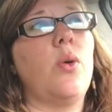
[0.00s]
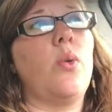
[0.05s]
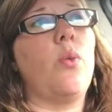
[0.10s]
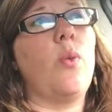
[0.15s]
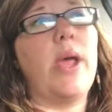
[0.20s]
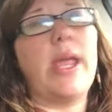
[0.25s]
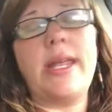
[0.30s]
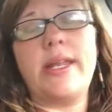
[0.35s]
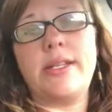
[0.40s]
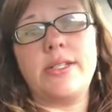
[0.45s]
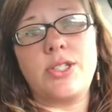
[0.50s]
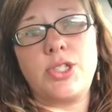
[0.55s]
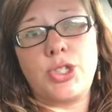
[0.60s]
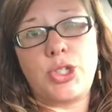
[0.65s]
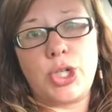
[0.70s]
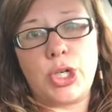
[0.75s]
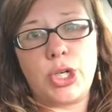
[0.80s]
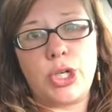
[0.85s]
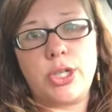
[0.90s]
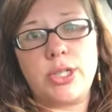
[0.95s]
way to
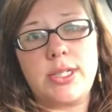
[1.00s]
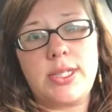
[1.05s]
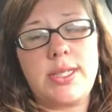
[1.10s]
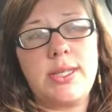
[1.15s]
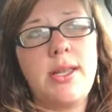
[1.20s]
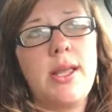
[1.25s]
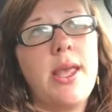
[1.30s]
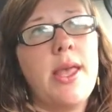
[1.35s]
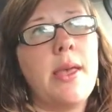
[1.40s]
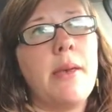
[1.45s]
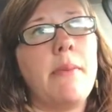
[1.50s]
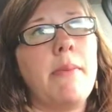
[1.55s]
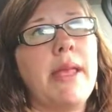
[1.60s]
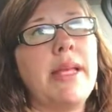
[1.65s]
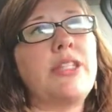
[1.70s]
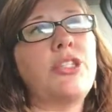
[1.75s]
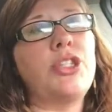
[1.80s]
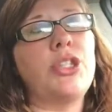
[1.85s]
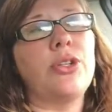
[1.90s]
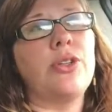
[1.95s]
start.
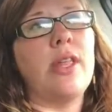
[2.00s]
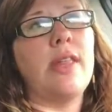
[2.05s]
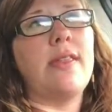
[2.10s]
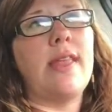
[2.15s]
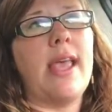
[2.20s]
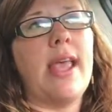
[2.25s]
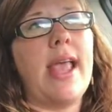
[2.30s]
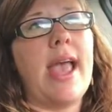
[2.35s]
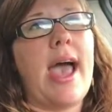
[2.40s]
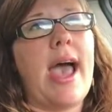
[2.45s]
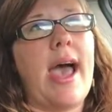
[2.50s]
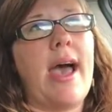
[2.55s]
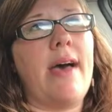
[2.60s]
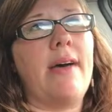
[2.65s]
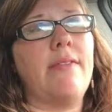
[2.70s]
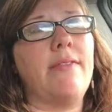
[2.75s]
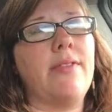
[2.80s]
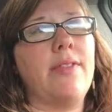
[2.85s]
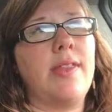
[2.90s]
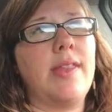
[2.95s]
Make sure that they
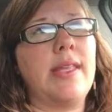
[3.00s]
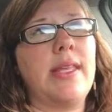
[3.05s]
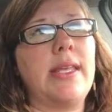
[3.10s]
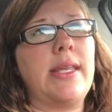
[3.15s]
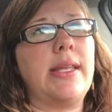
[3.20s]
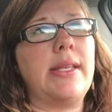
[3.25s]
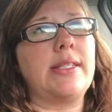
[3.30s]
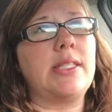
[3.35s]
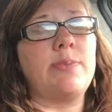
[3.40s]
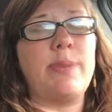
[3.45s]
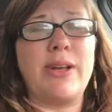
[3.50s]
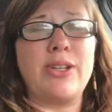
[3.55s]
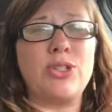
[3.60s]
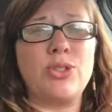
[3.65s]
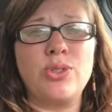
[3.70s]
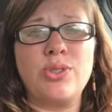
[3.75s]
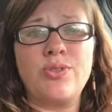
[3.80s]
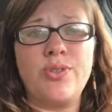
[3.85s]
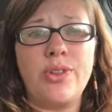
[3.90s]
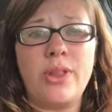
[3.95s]
have the
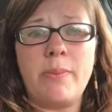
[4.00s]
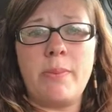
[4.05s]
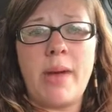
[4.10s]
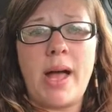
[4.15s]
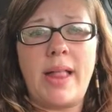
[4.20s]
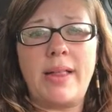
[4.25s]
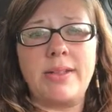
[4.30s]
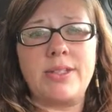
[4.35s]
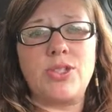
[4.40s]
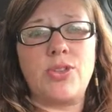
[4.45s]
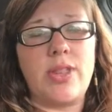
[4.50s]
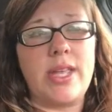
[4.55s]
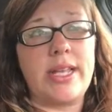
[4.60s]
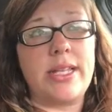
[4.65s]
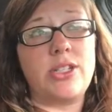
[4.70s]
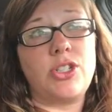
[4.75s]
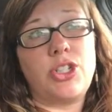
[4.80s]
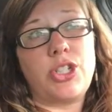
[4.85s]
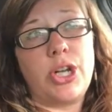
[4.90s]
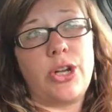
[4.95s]
specials for the month so they
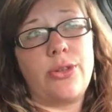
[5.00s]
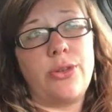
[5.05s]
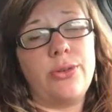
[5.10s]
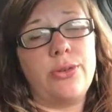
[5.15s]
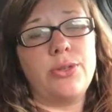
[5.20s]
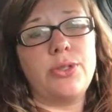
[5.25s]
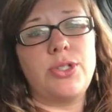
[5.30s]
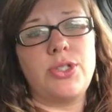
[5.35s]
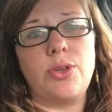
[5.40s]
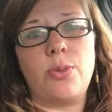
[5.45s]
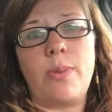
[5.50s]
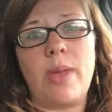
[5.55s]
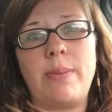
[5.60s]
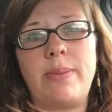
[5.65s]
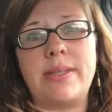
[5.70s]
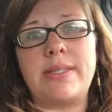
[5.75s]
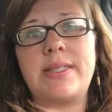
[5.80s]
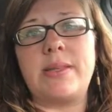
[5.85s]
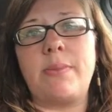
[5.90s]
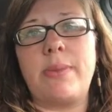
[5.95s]
can share those. So
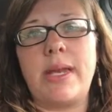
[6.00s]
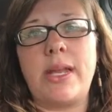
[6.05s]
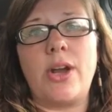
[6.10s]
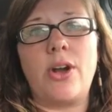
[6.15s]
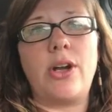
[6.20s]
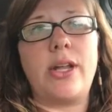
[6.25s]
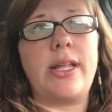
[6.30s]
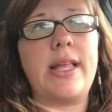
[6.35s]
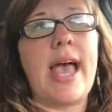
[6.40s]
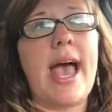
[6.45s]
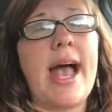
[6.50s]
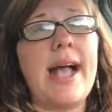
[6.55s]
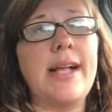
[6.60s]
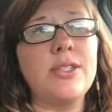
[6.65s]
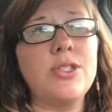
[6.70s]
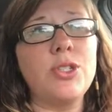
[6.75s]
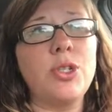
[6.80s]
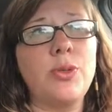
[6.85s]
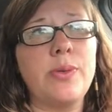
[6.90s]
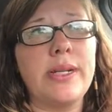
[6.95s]
maybe somebody already
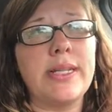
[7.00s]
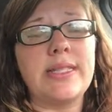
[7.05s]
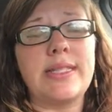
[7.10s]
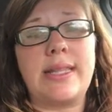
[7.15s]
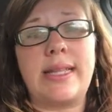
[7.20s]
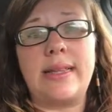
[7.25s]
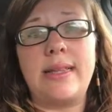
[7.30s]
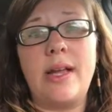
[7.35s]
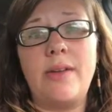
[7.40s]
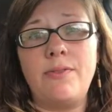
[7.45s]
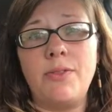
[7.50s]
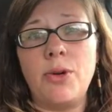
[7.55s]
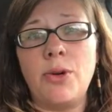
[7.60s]
has Norwex and they love